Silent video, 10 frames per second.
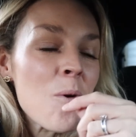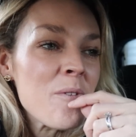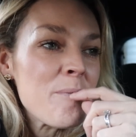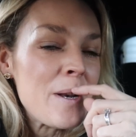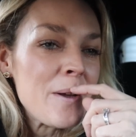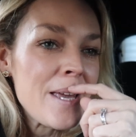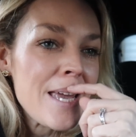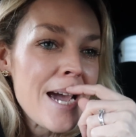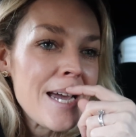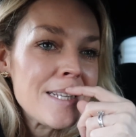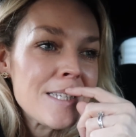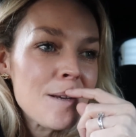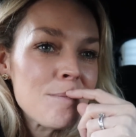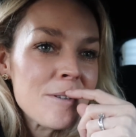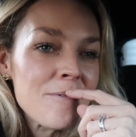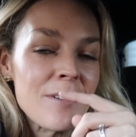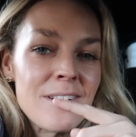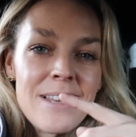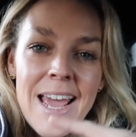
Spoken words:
what we've been looking at in terms of the